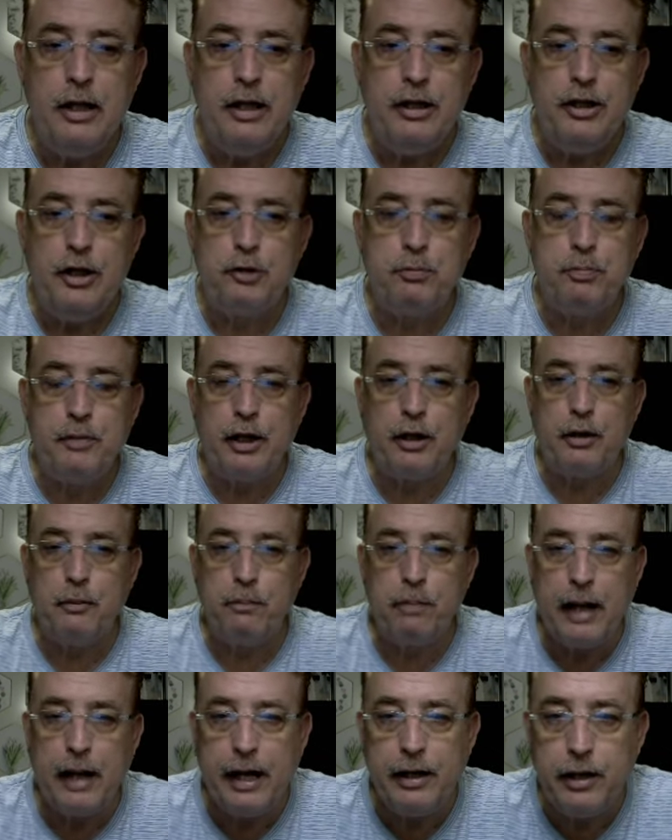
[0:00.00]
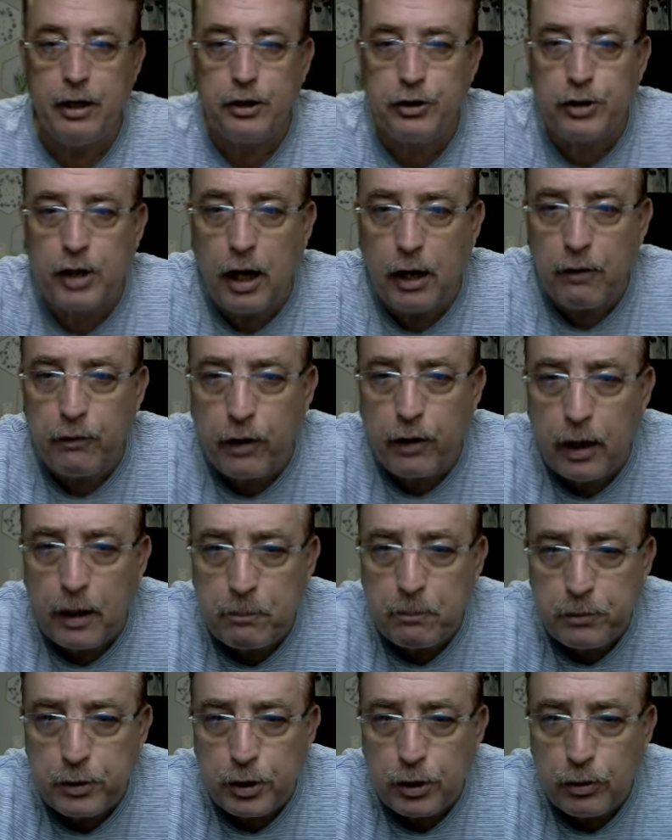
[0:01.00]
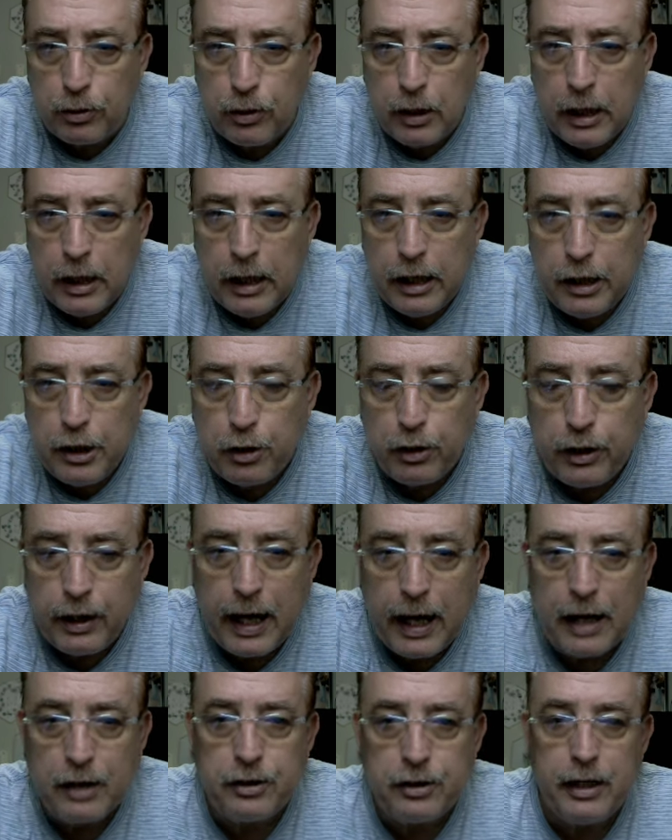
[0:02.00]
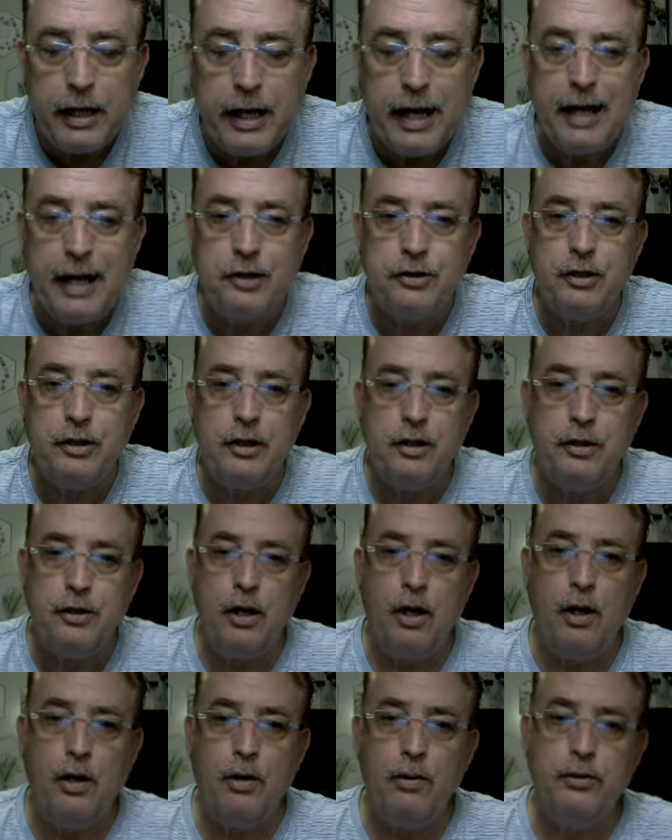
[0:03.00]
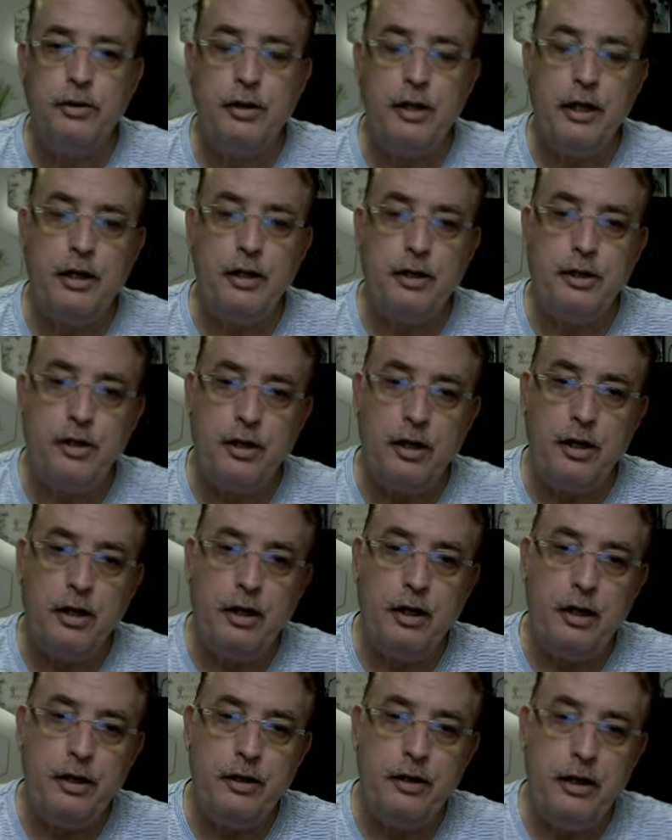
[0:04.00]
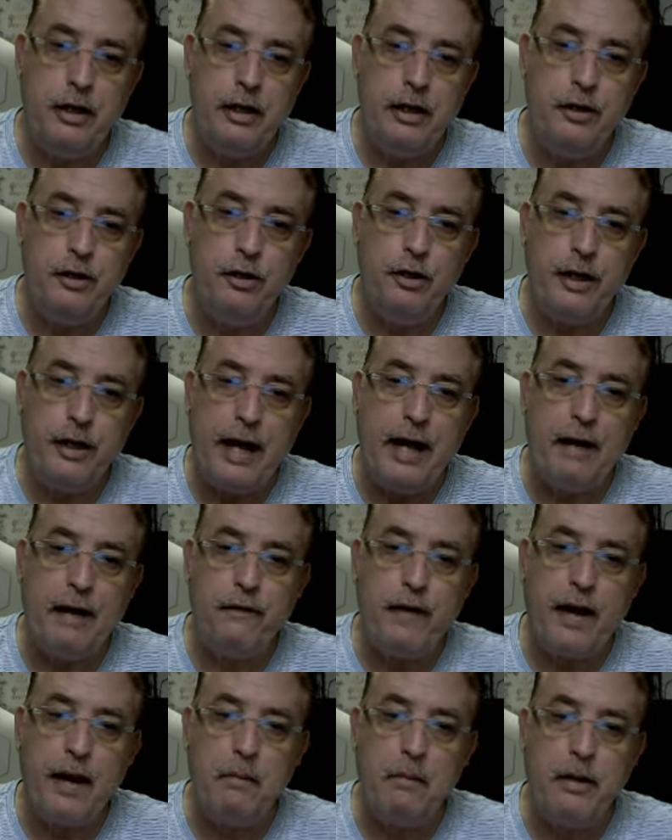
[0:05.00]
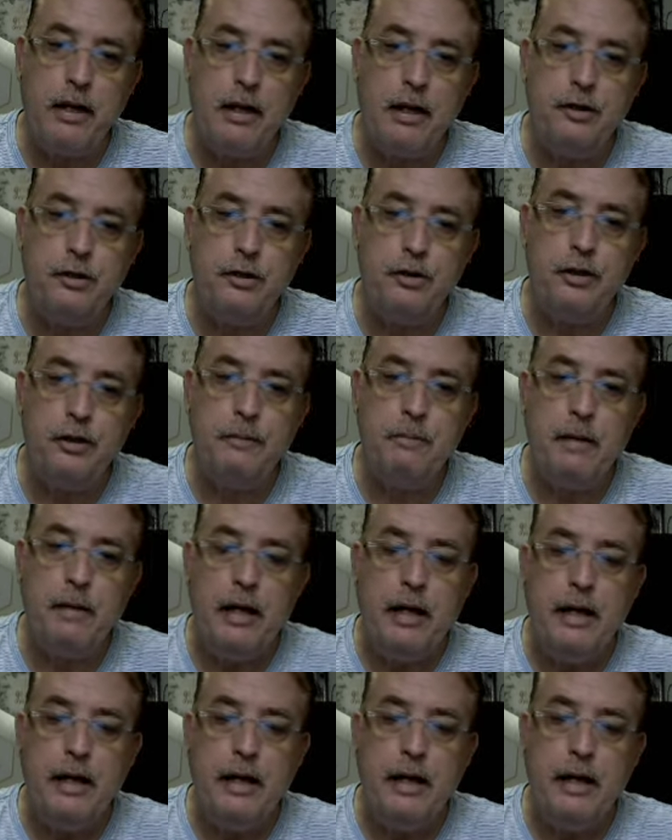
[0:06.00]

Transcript: This particular plan does cover up to, you can actually, as an adult, you can add family onto it.